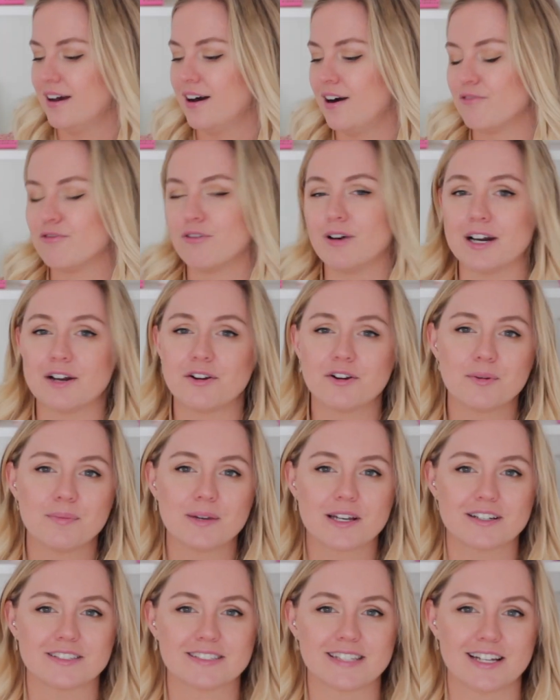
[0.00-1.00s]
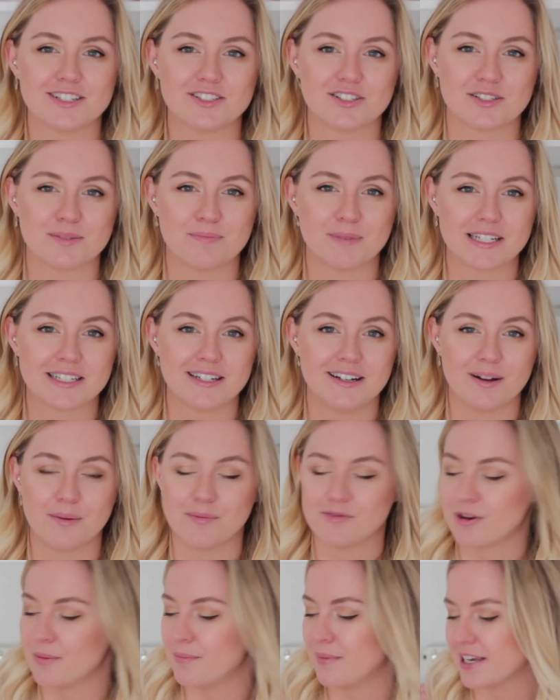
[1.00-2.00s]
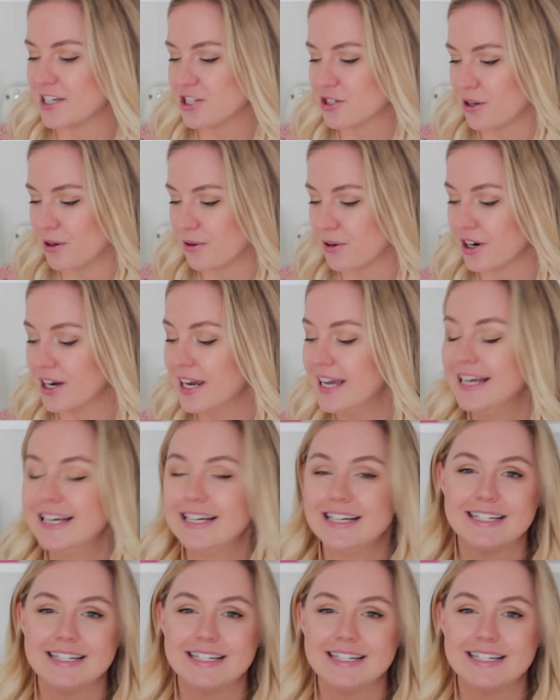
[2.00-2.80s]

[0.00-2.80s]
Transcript: of water because I just picked it up from my shower.